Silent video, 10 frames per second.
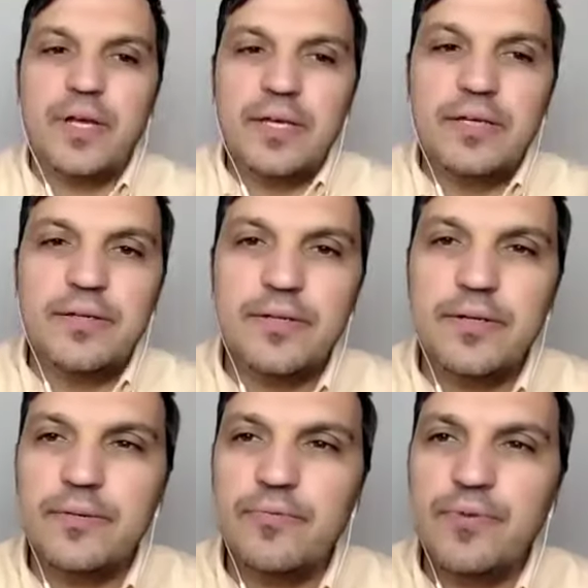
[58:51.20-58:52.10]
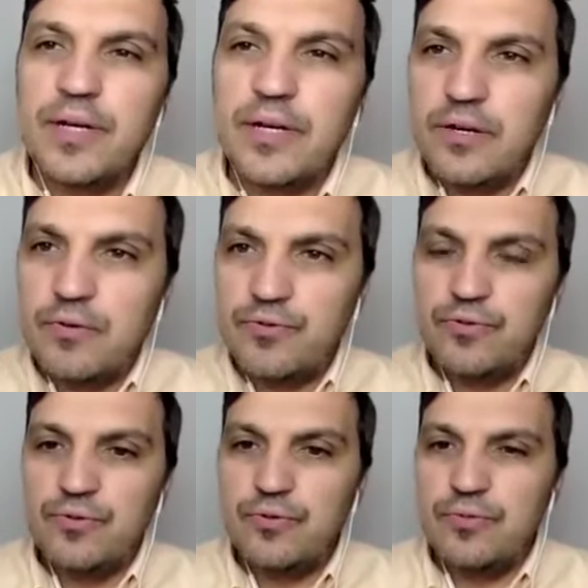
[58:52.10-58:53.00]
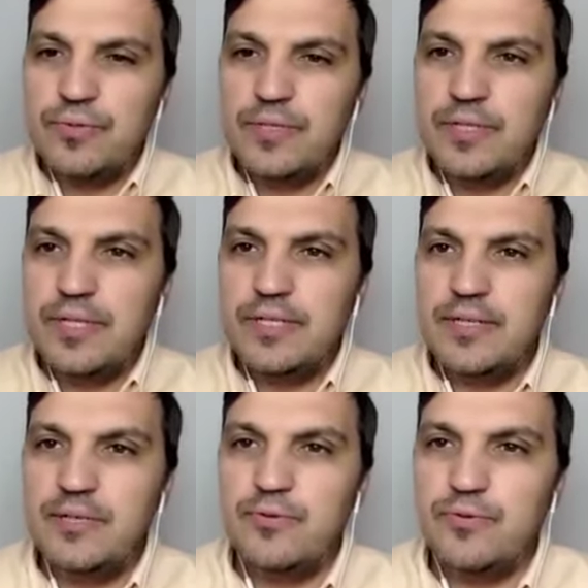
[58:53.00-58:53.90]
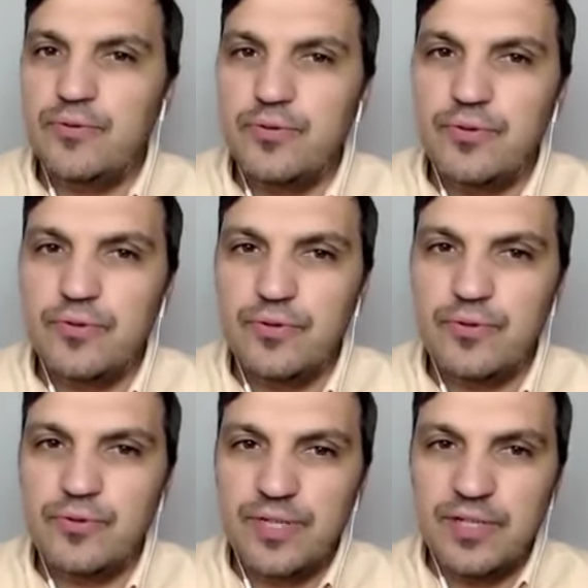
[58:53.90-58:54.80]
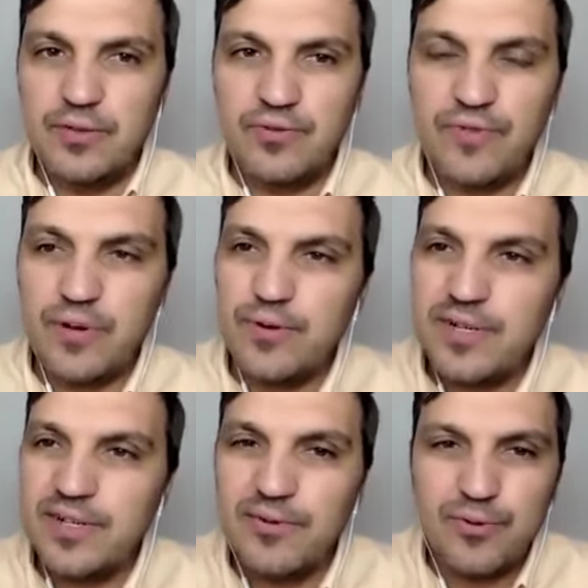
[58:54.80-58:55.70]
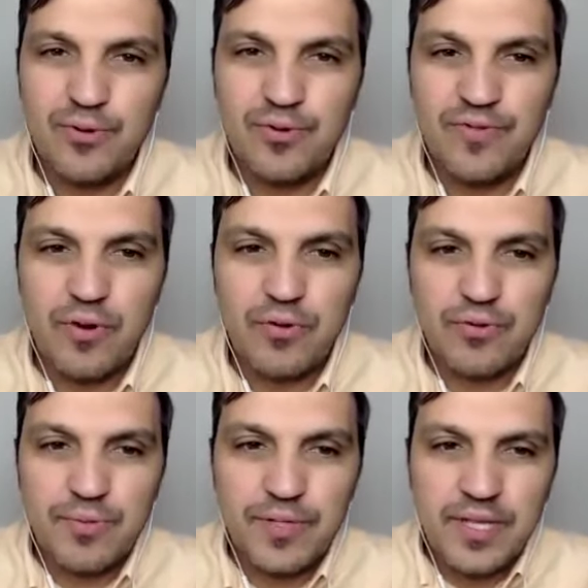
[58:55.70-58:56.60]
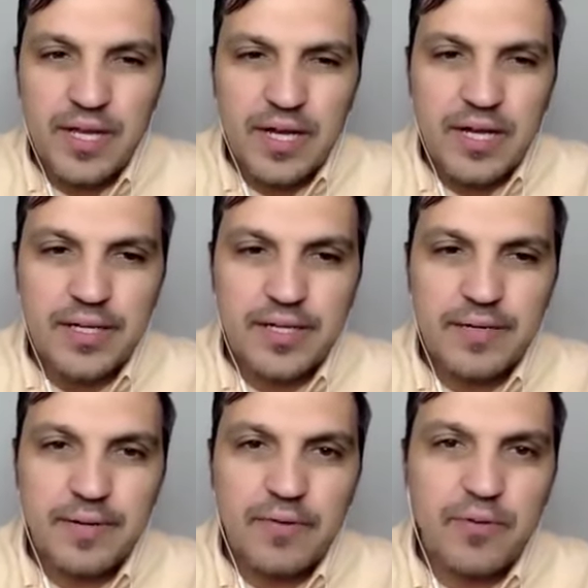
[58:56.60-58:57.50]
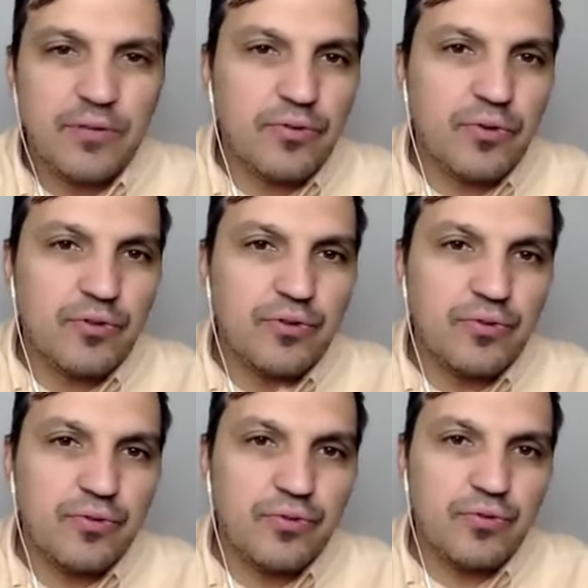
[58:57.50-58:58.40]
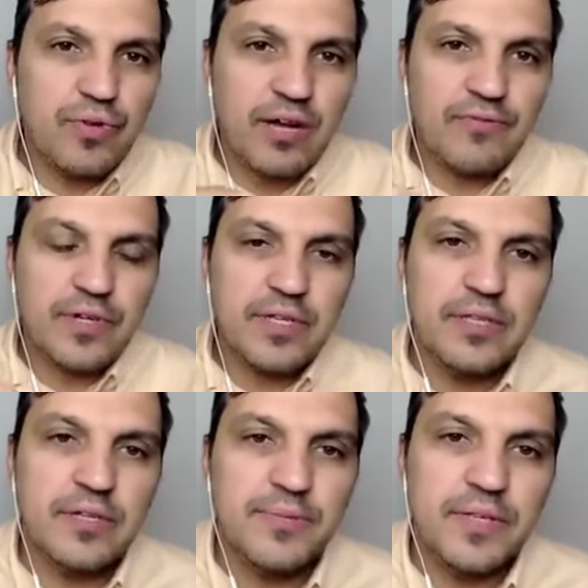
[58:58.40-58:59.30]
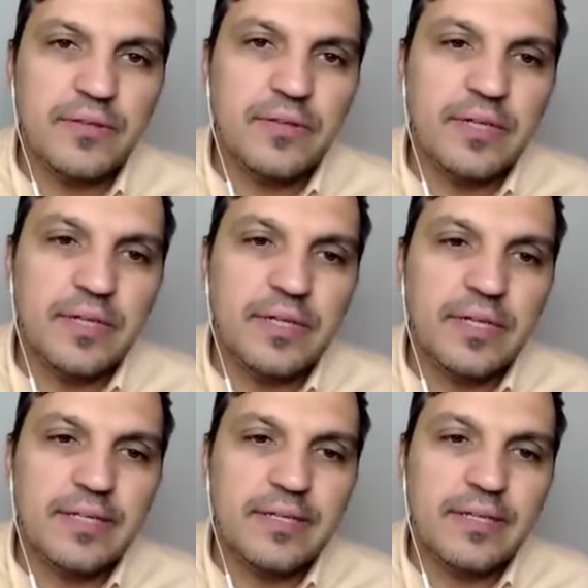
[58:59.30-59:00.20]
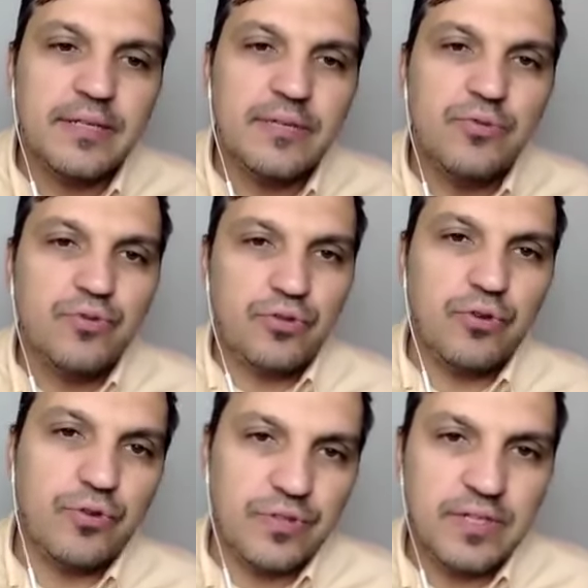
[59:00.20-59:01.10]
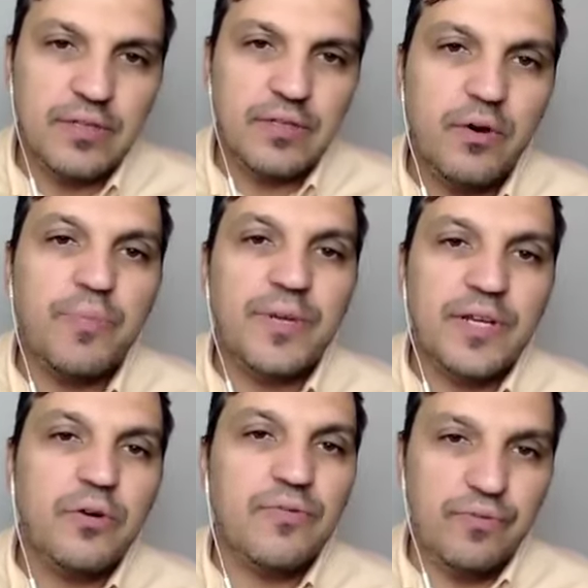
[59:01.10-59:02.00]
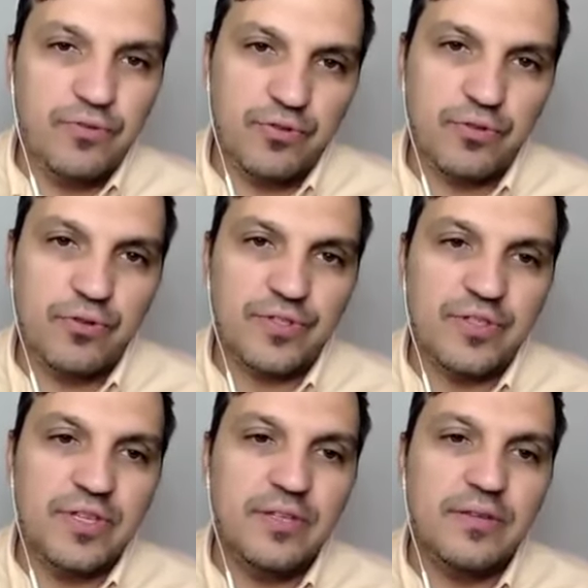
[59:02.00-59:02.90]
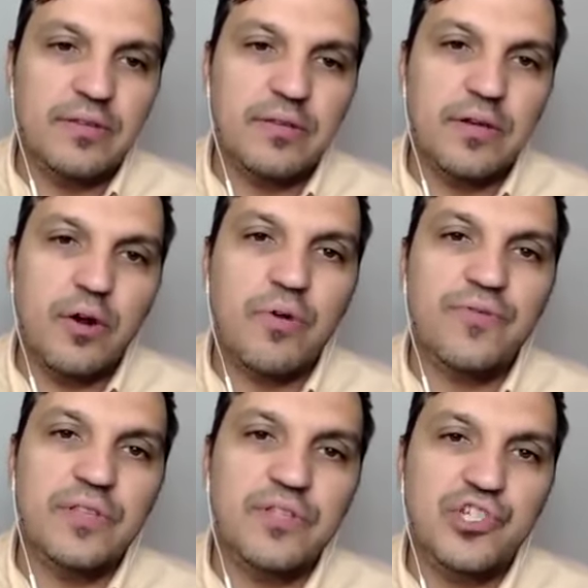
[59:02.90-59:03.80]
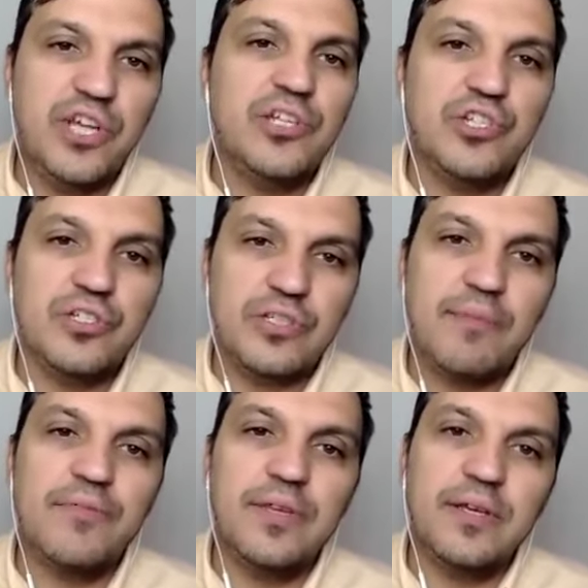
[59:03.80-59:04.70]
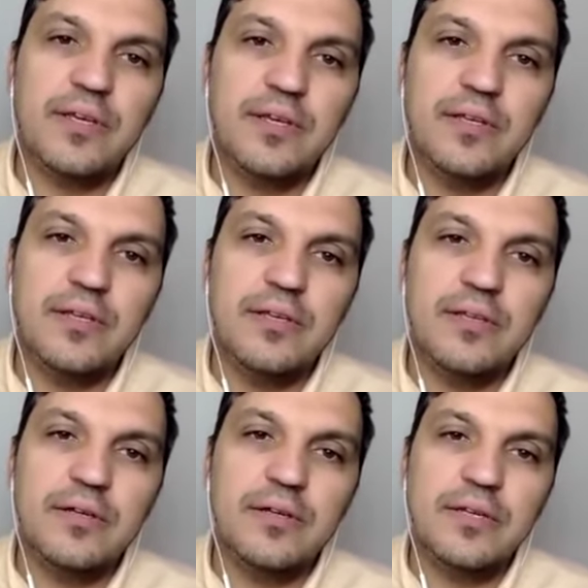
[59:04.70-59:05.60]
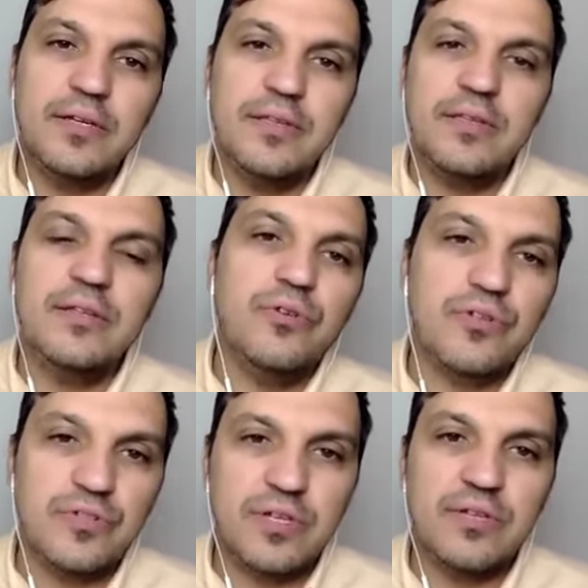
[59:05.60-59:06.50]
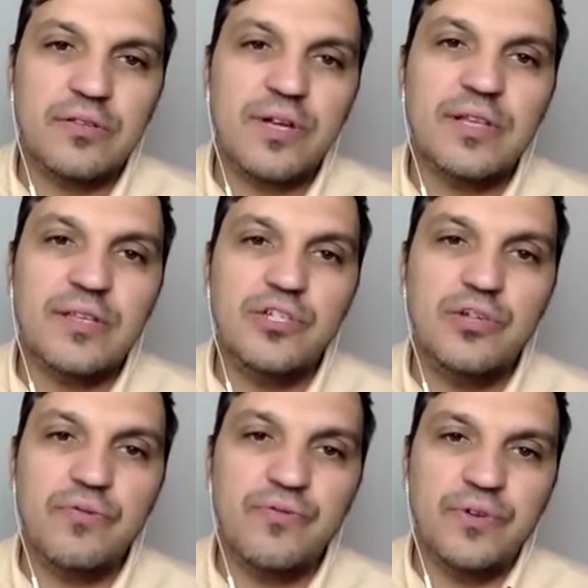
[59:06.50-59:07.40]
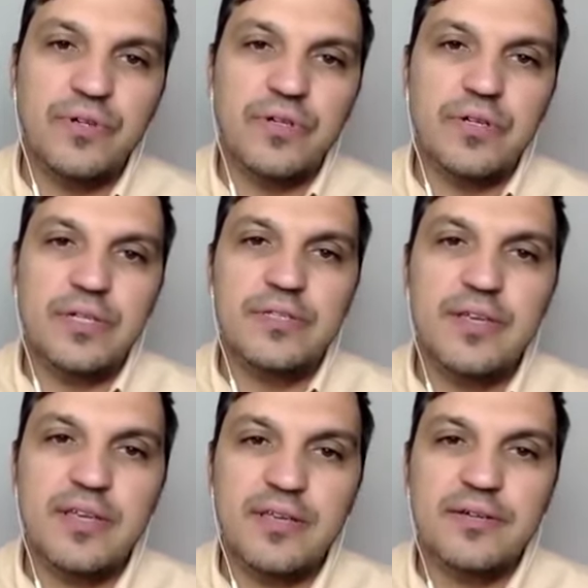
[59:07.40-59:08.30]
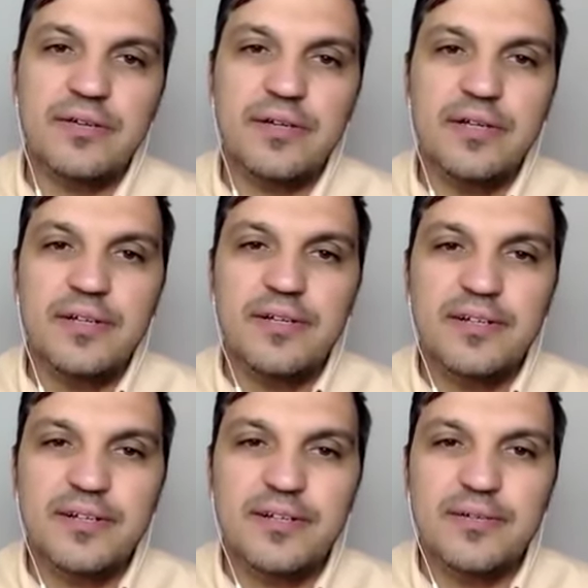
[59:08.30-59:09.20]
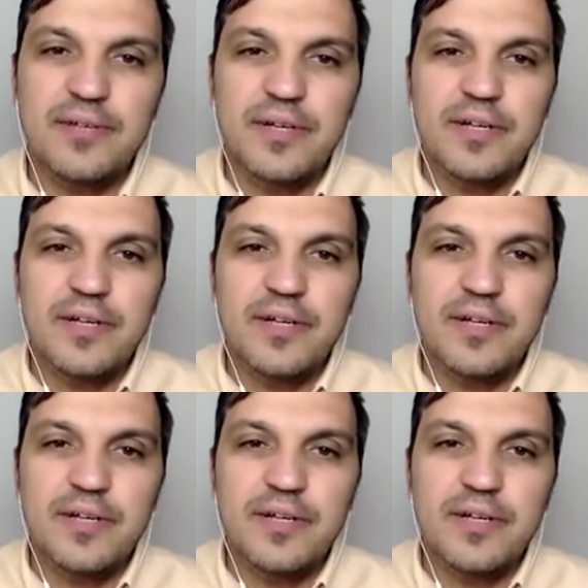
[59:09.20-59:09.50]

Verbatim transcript: I uh, we are close to uh, let's say to to the end of our of our talk, but uh, I want also to to cover a little bit the let's say the new stores, the opening of new stores. Did yeah. COVID change something in in the in in your strategy of uh, let's say uh, uh,